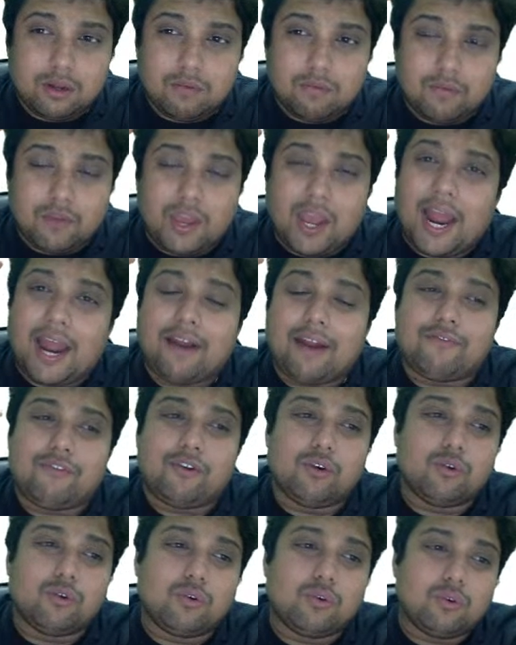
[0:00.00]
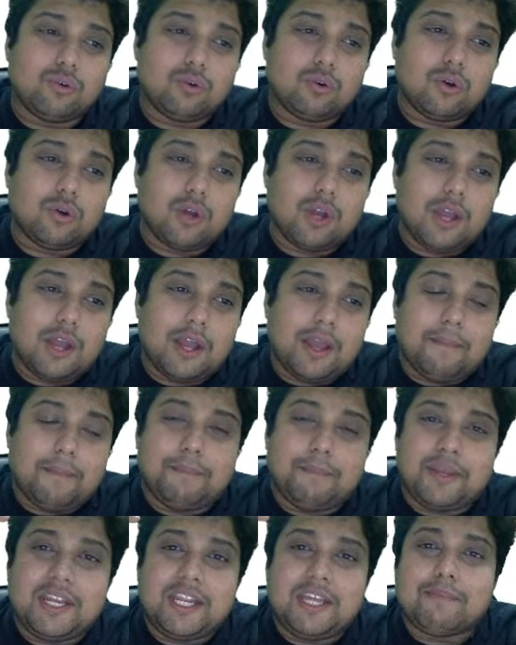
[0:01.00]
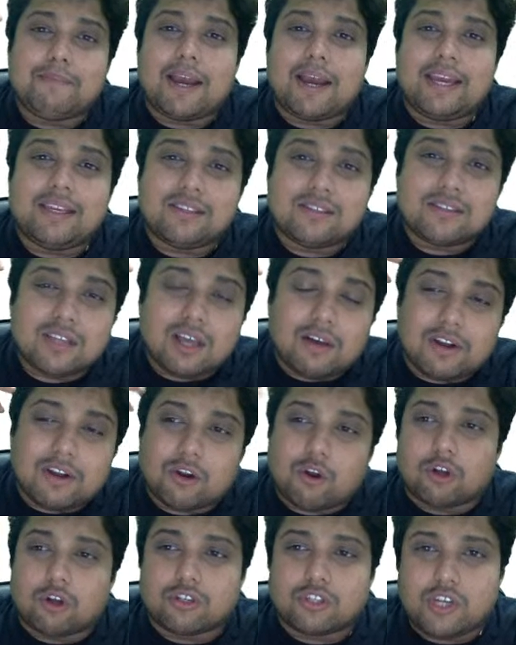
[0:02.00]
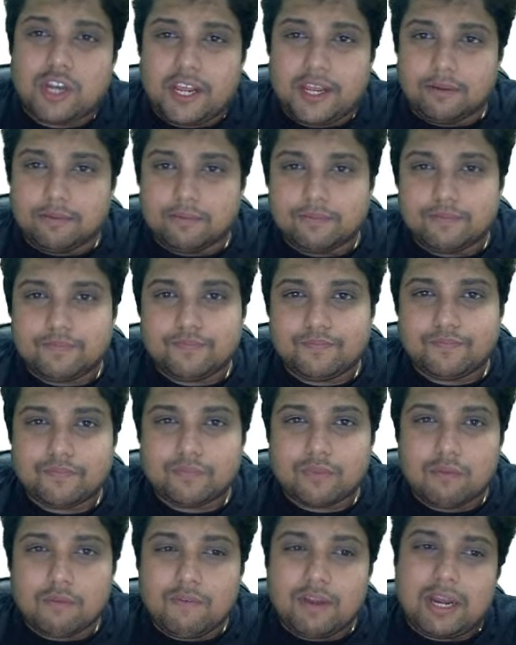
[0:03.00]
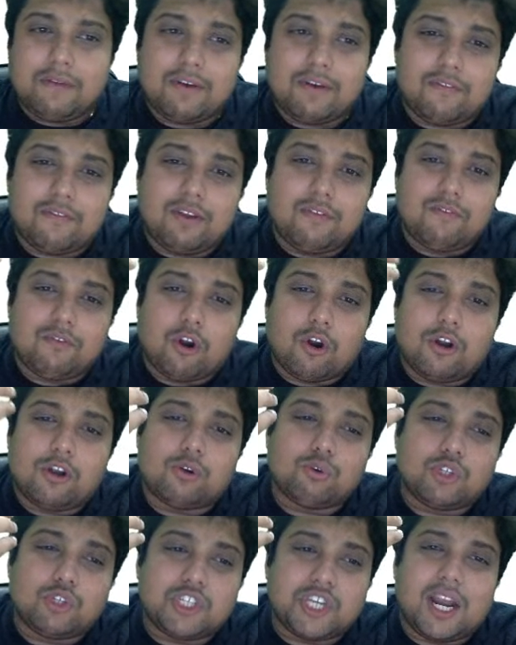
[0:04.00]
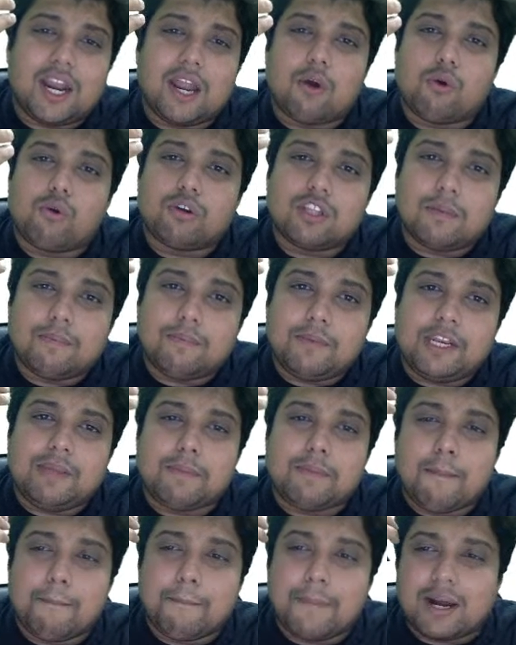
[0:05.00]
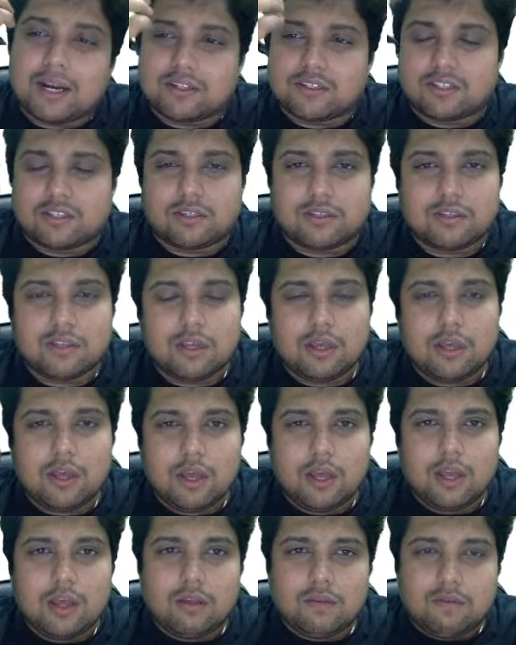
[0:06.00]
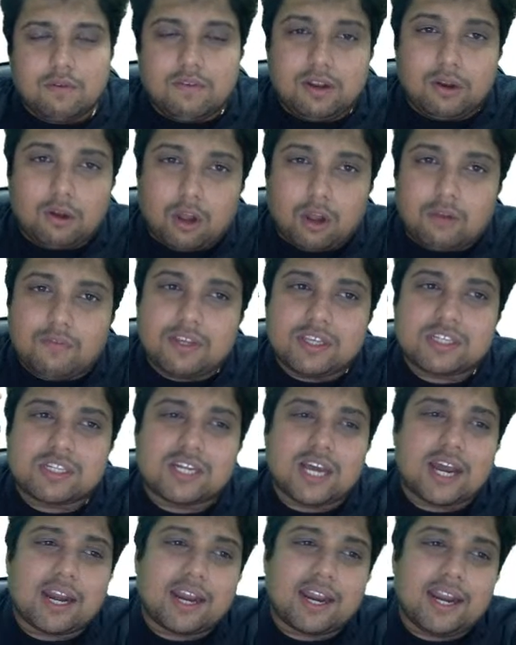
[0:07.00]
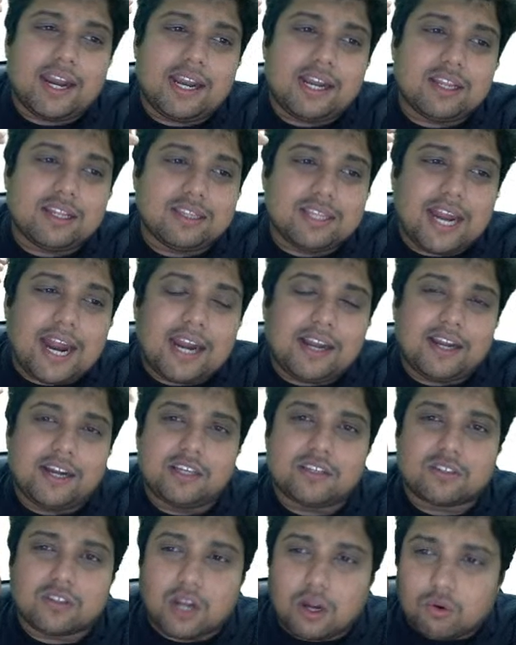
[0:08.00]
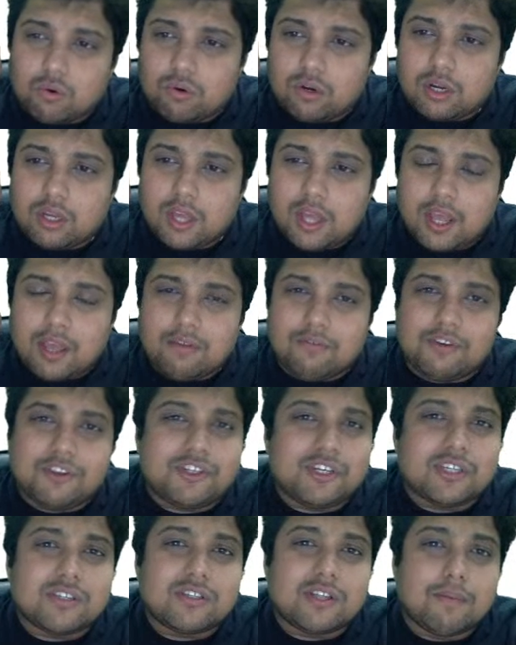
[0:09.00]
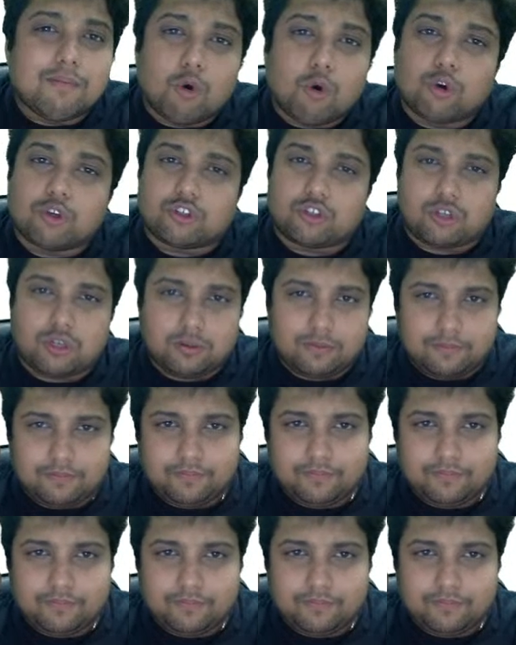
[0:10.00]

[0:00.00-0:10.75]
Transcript: we have to minimize our costing, whenever we want to shell out the minimum bucks, we will always target that discount which is the most.